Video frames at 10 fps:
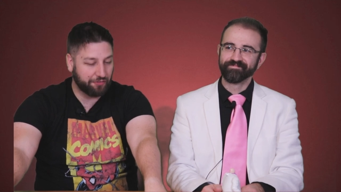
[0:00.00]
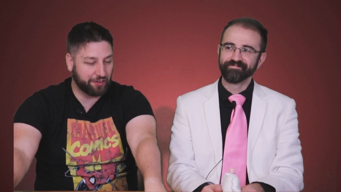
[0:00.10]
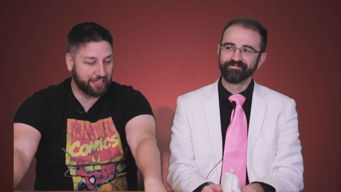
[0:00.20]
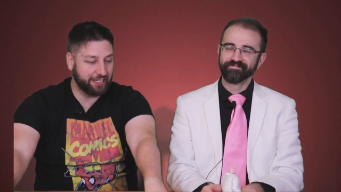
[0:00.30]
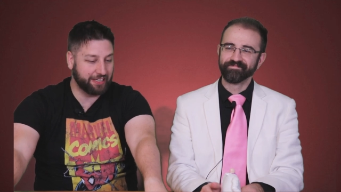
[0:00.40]

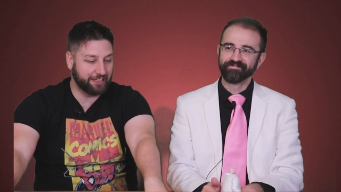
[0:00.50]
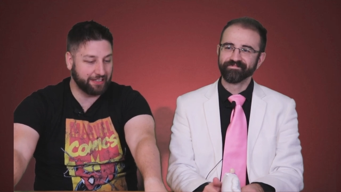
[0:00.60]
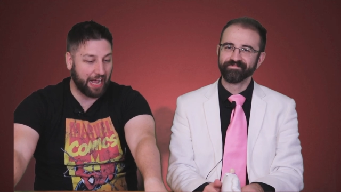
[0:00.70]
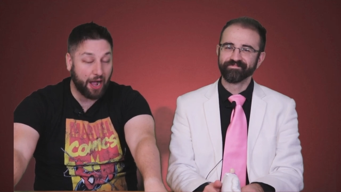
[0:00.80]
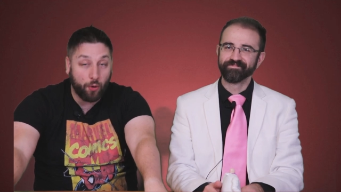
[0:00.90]
Speaker 1: friggin'
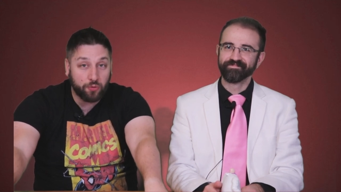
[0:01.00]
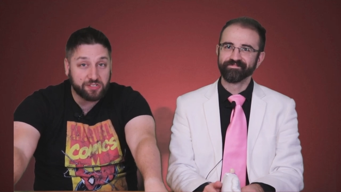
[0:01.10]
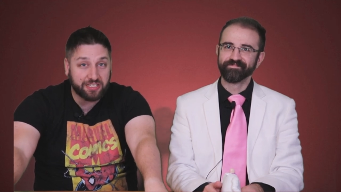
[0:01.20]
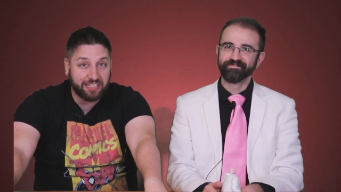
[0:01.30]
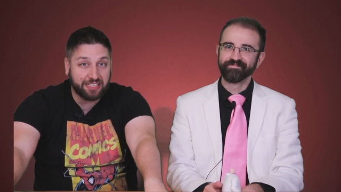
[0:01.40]

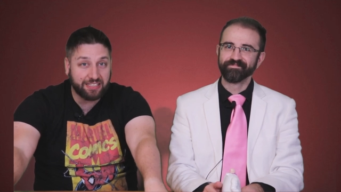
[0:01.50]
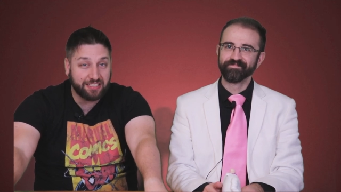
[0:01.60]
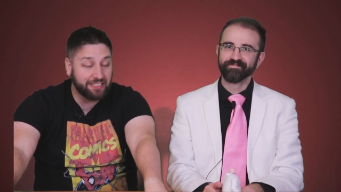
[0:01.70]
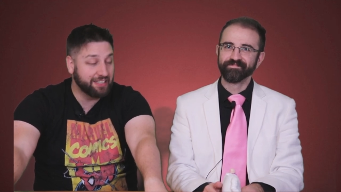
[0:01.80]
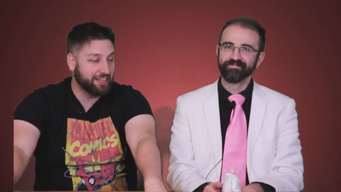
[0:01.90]

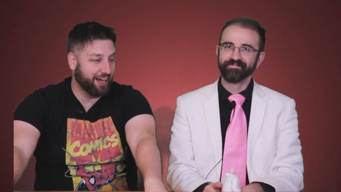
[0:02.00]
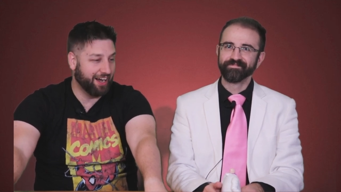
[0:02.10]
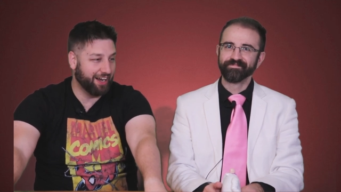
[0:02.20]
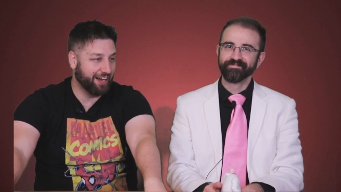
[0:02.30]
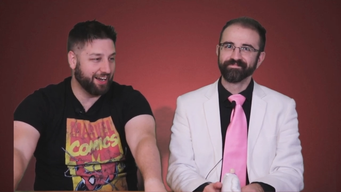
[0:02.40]
Owlsley,
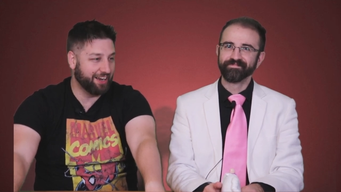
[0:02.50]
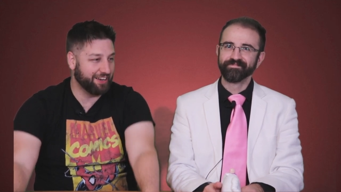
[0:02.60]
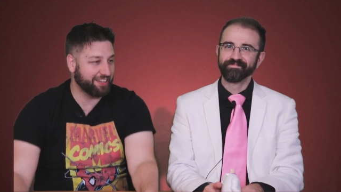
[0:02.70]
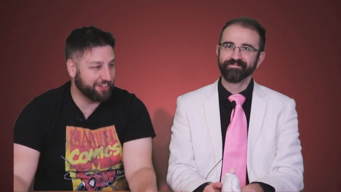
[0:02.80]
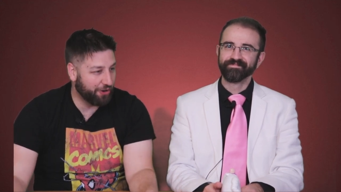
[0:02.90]

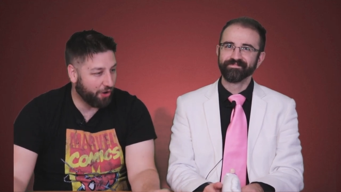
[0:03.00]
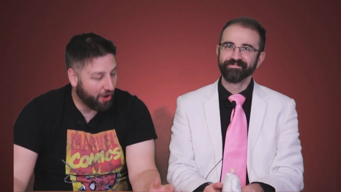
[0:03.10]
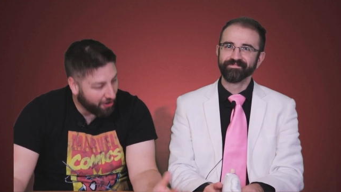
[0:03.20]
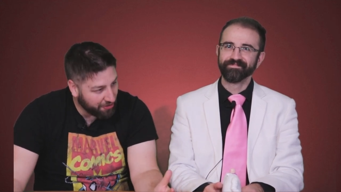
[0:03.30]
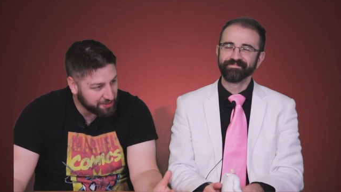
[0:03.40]
you know,
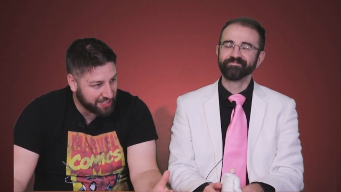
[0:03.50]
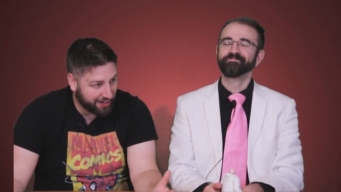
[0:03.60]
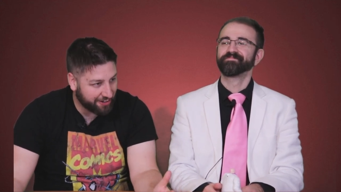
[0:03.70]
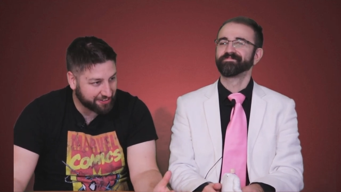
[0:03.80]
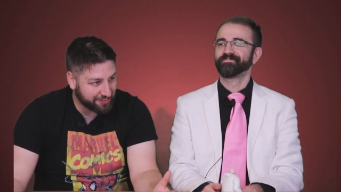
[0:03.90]
all those
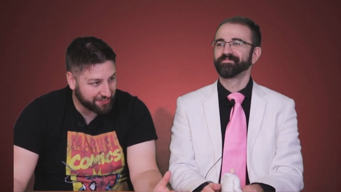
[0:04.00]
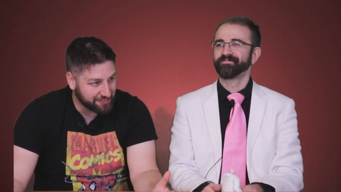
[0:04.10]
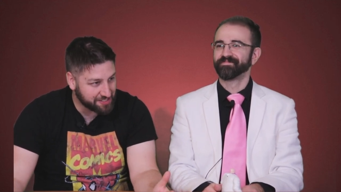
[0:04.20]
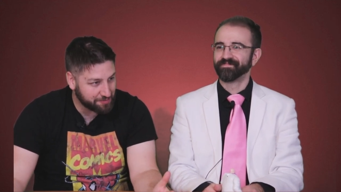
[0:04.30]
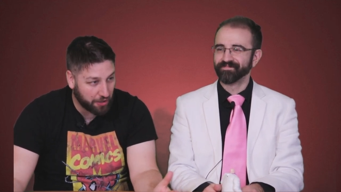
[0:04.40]

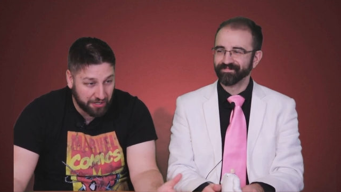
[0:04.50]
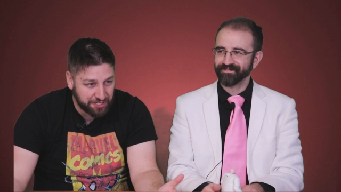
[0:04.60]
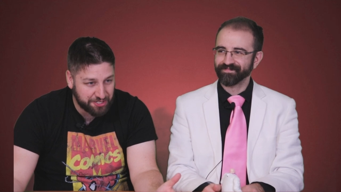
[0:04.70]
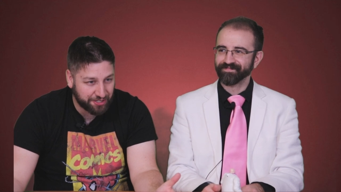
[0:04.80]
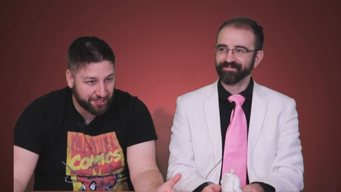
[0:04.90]
characters.
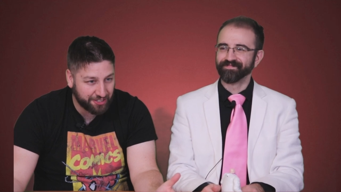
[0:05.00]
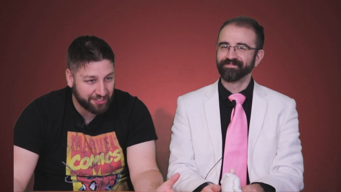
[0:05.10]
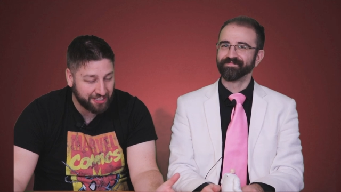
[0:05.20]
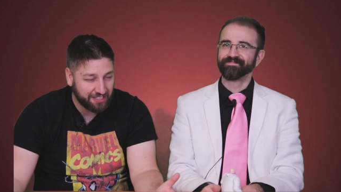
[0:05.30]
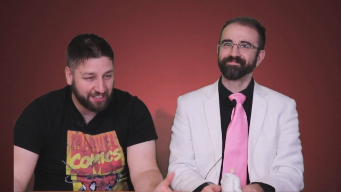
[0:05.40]

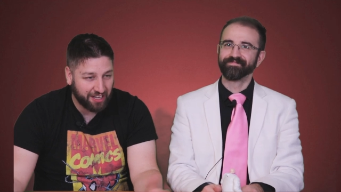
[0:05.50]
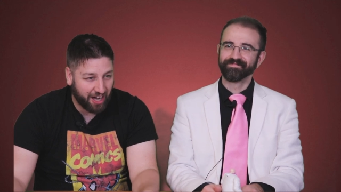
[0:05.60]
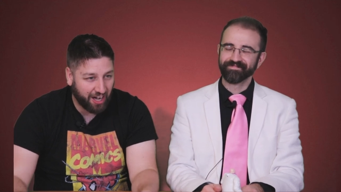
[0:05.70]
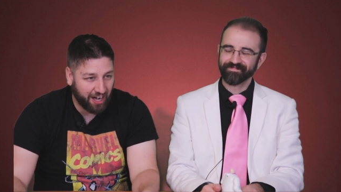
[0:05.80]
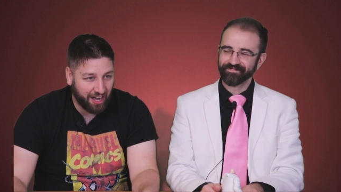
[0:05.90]
Punisher.
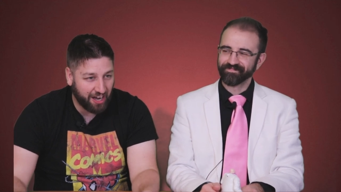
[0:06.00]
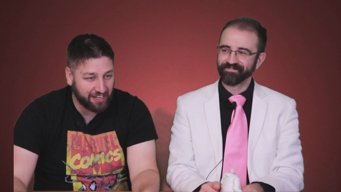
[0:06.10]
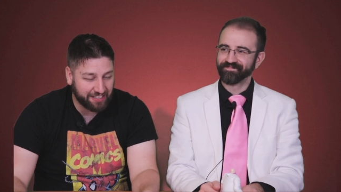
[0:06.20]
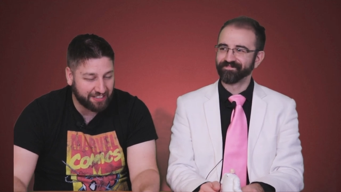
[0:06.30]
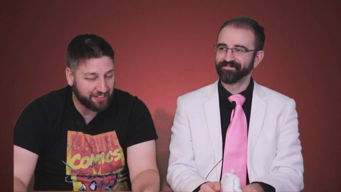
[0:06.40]

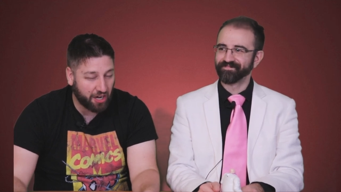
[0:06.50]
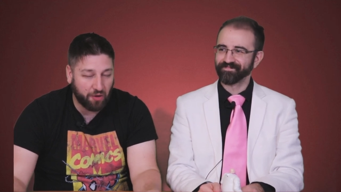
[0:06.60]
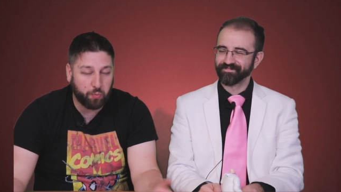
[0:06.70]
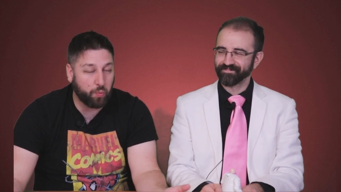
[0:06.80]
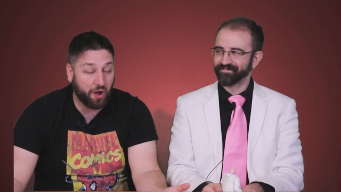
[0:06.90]
I
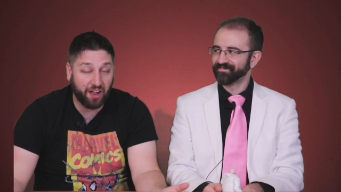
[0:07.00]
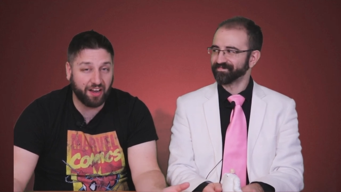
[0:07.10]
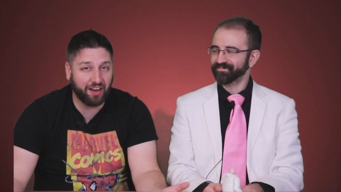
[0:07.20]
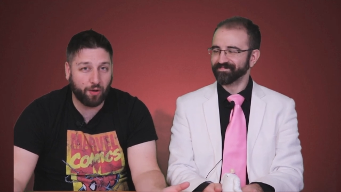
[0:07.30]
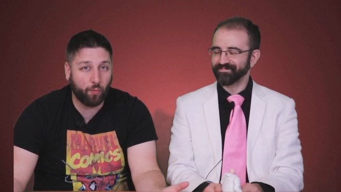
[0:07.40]

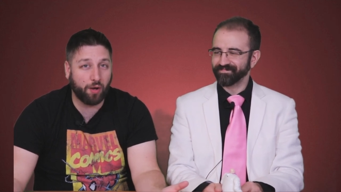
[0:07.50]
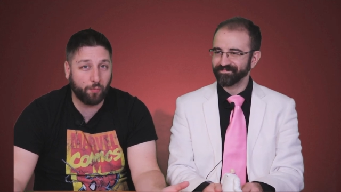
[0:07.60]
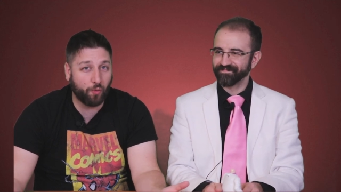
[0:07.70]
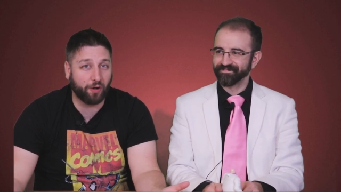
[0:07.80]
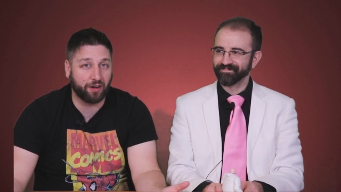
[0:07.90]
want
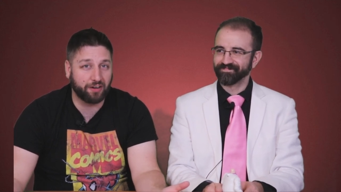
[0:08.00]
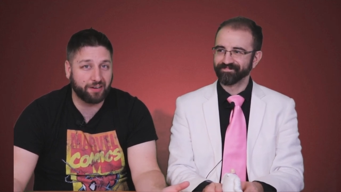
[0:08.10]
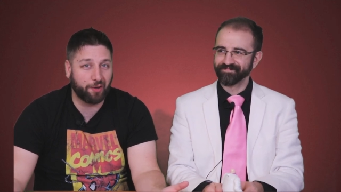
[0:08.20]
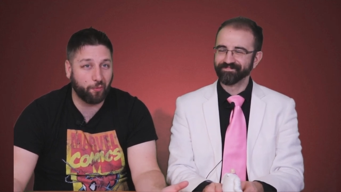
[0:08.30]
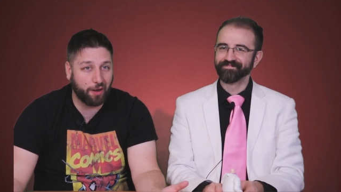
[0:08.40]

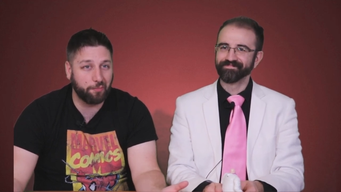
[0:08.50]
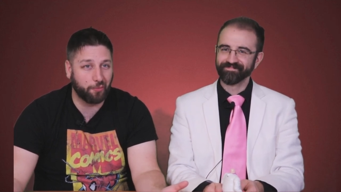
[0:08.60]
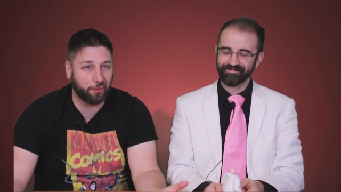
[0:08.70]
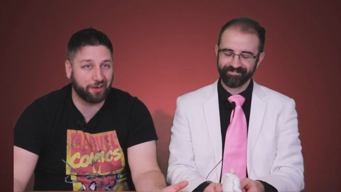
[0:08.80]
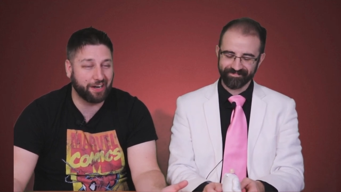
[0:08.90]

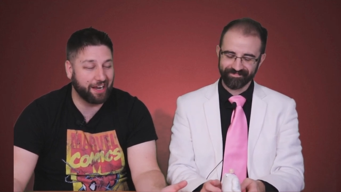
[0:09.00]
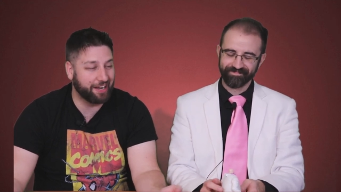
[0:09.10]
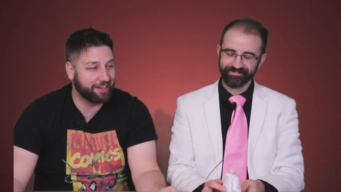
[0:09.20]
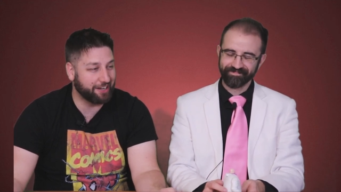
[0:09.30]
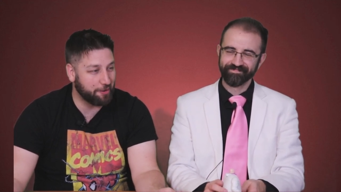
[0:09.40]
more.
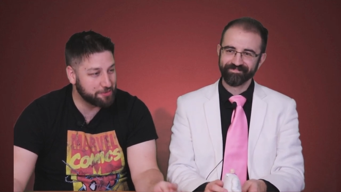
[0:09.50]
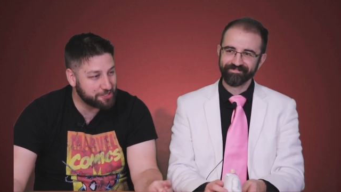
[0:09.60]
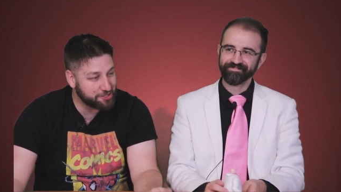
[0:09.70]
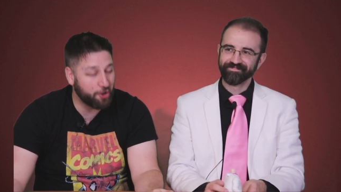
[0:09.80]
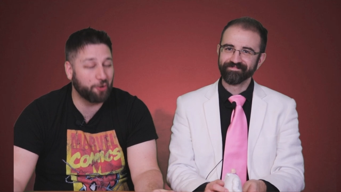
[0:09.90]
And I'm
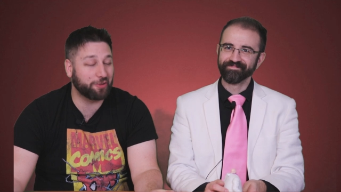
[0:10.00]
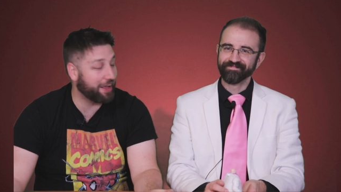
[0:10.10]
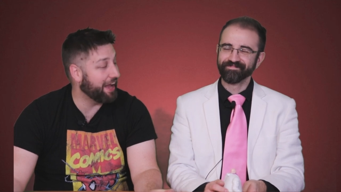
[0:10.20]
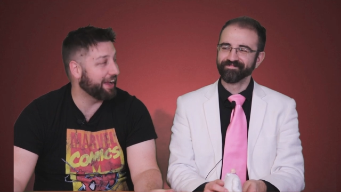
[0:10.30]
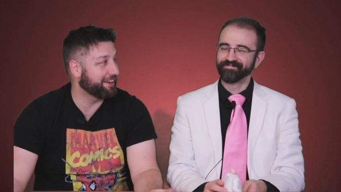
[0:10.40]
so
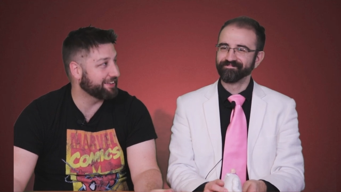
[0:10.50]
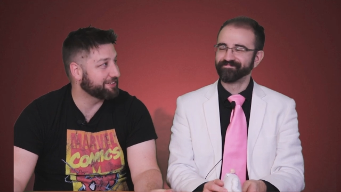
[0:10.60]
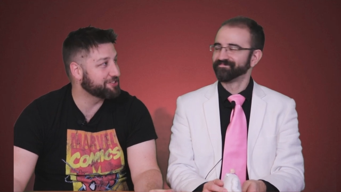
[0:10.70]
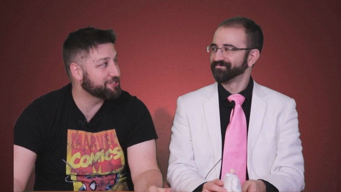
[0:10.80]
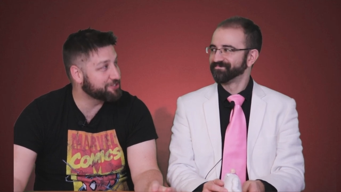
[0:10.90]
glad,
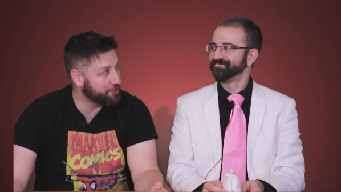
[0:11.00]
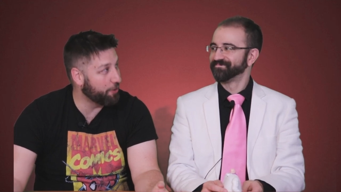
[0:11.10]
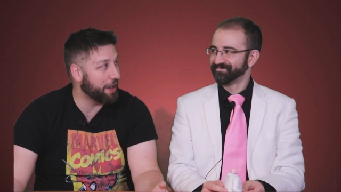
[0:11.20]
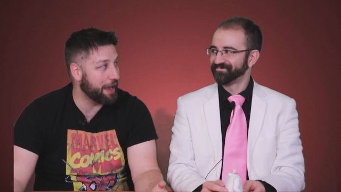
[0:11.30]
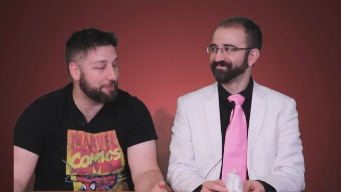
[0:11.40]
so
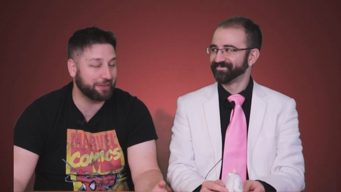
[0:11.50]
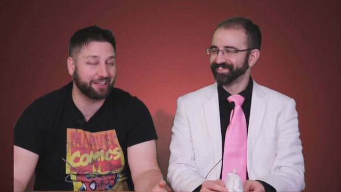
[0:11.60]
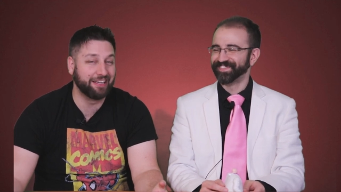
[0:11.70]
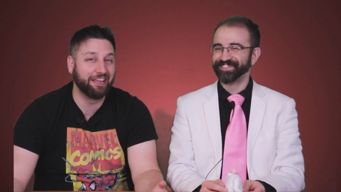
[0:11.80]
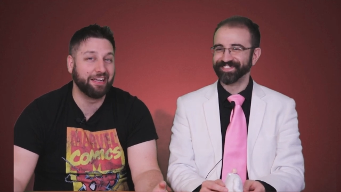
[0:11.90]
happy.